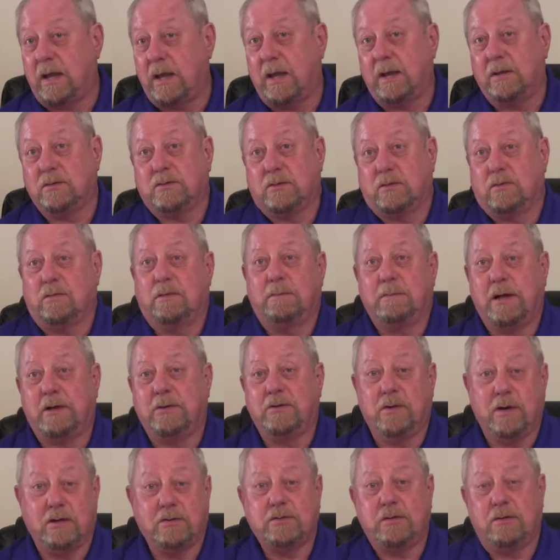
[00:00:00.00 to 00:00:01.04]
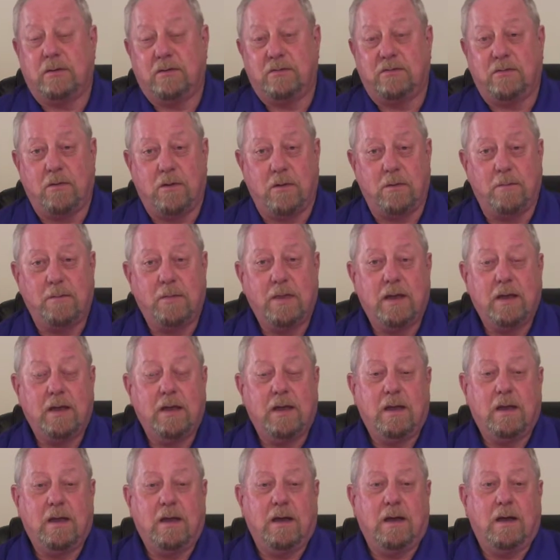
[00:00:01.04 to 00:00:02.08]
A's or my dress uniform.
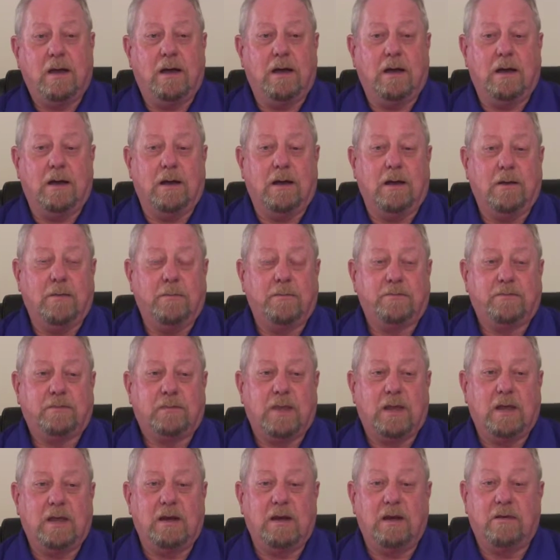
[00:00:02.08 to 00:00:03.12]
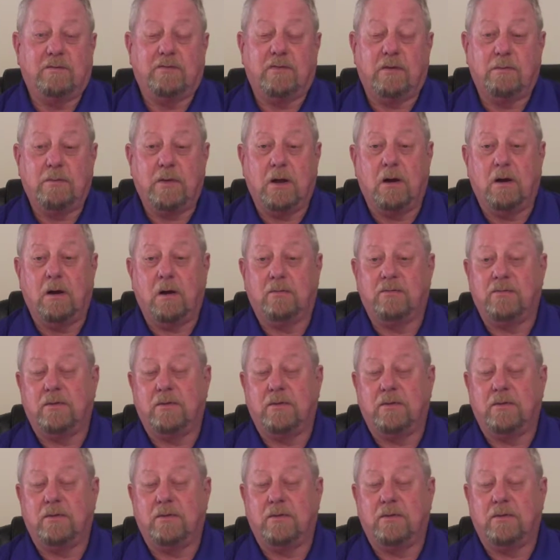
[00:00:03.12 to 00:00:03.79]
And then from there I